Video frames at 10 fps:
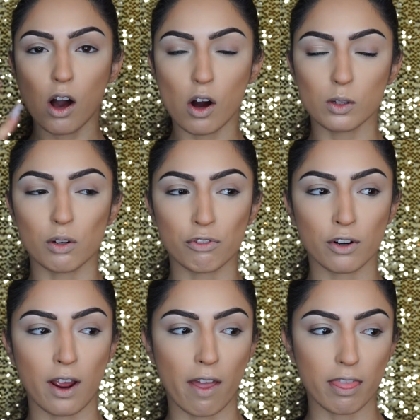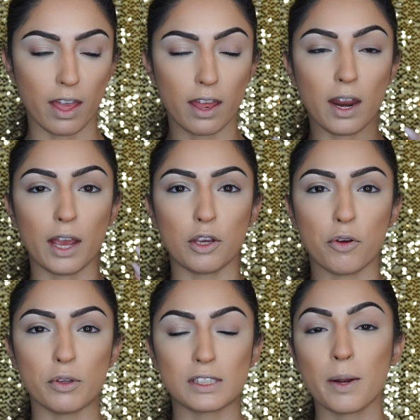all over, and then I
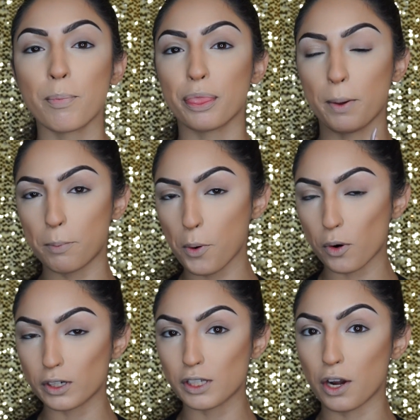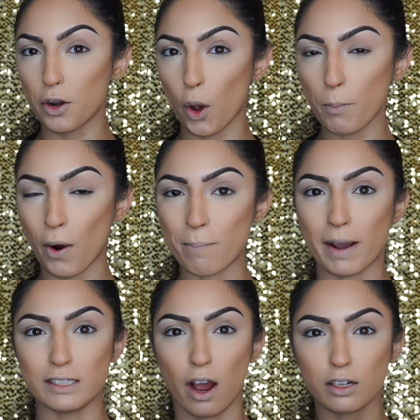use the Pores No More
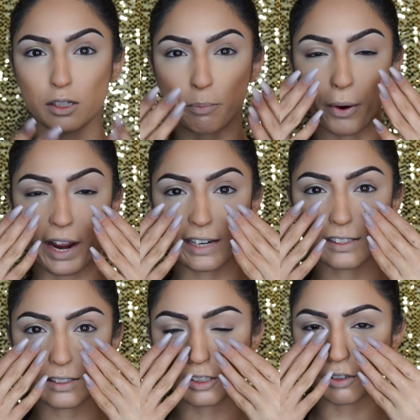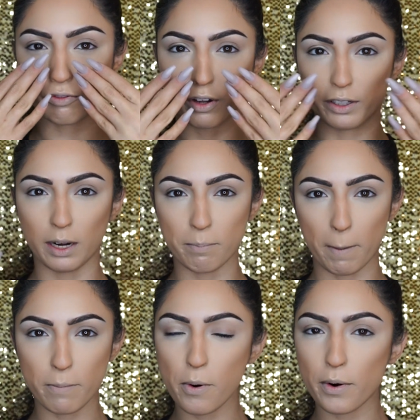by Dr. Brandt to fill in
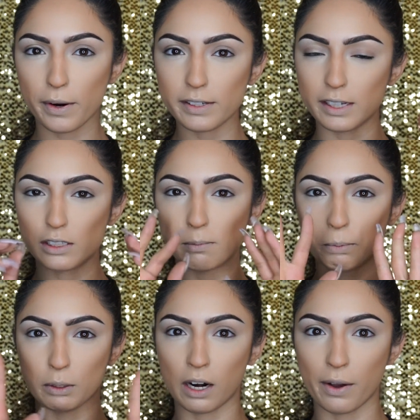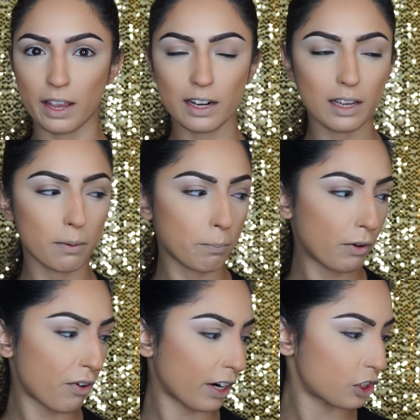my pores and to blur out any
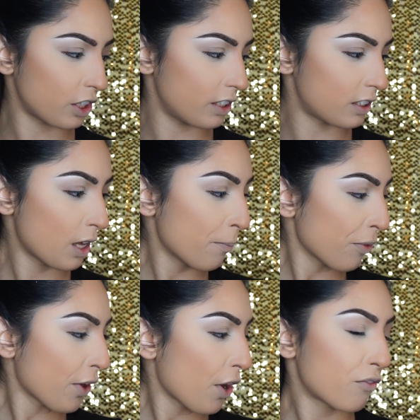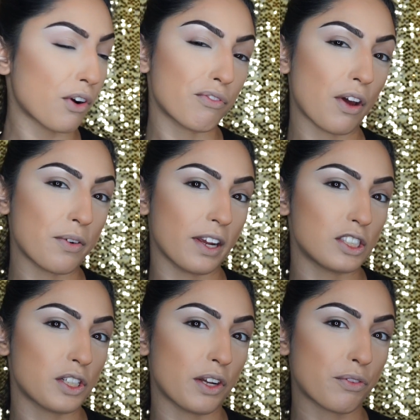imperfections. For
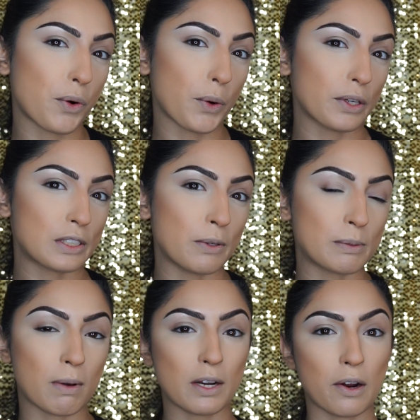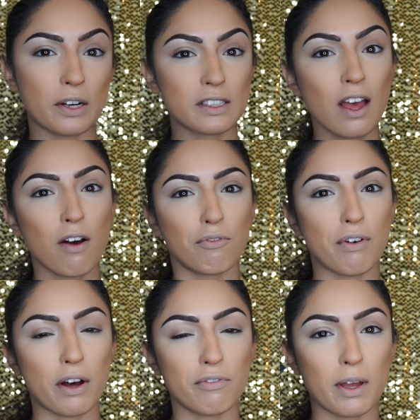foundation, I of course use my Nars
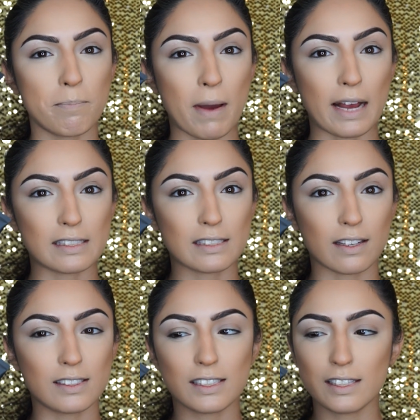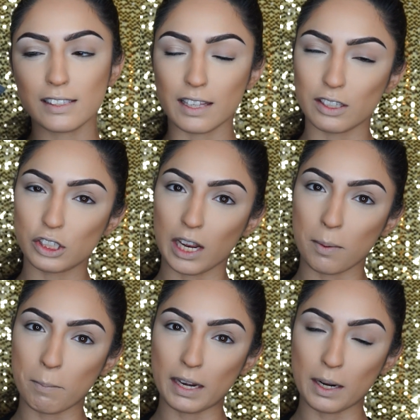Velvet Matte Skin Tint in the shade
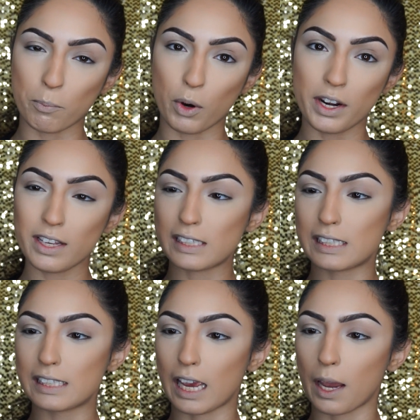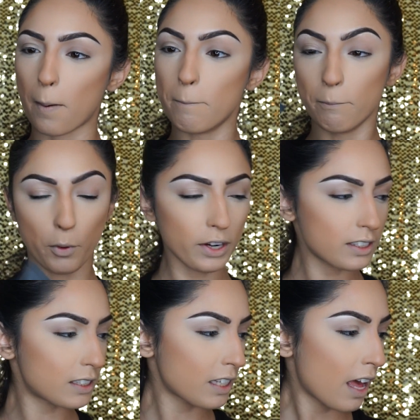Medium 1, St.
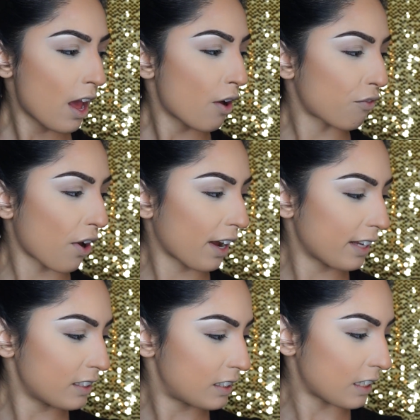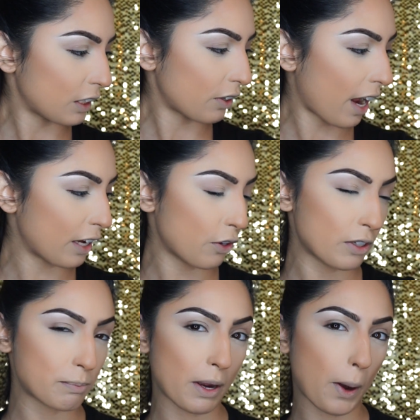Mort's. For concealer, I
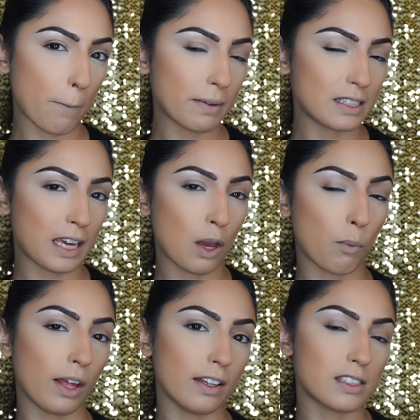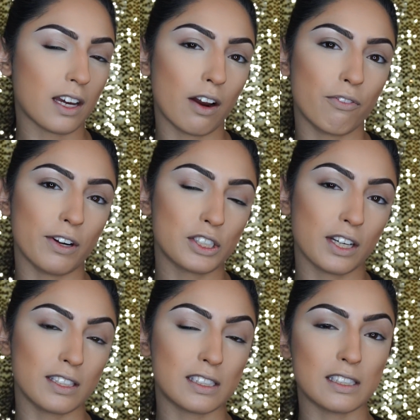use my Urban Decay Weightless Coverage
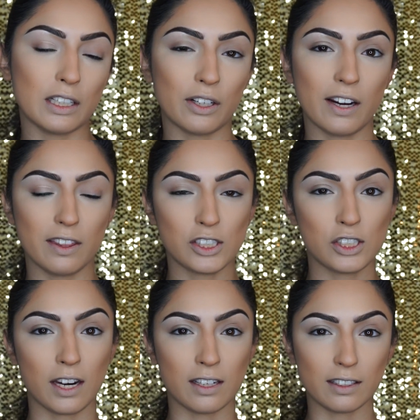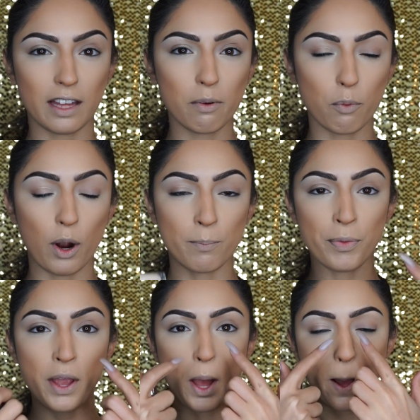Concealer in the shade Light Warm.
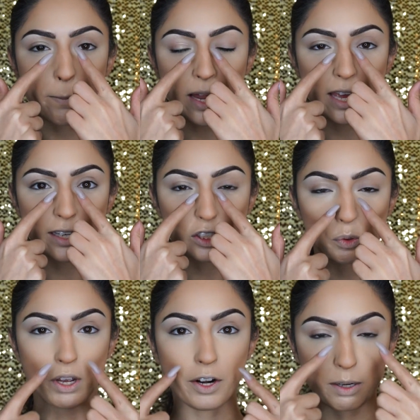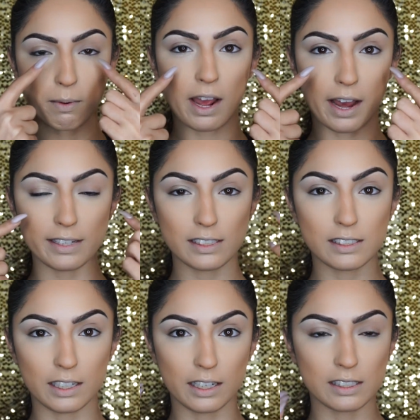Applied it just right under my eyes
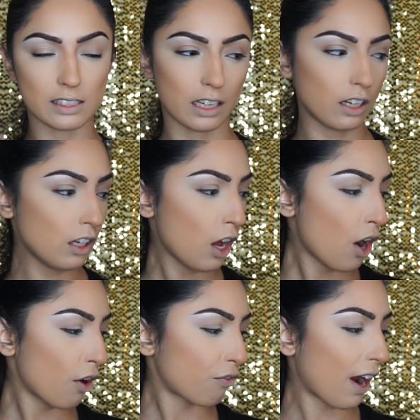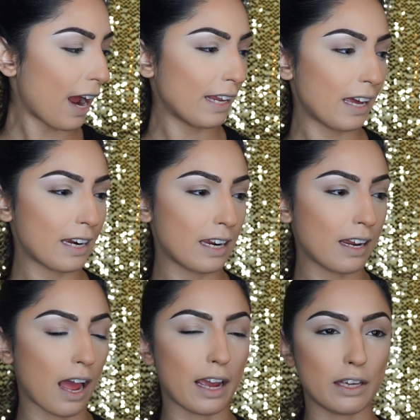to conceal. For
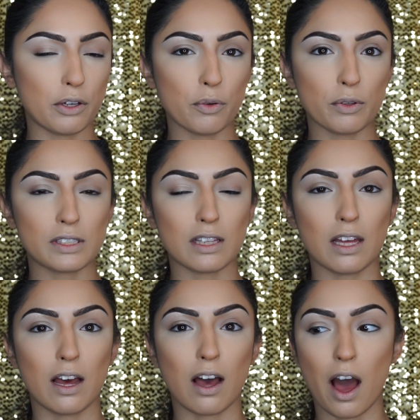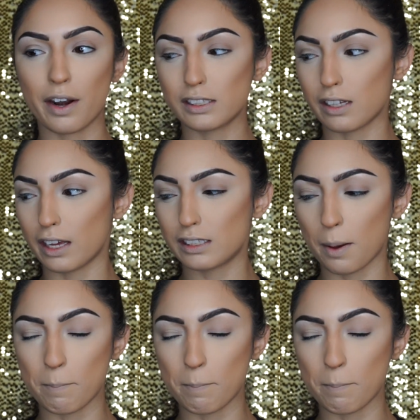highlighting, I use the Anastasia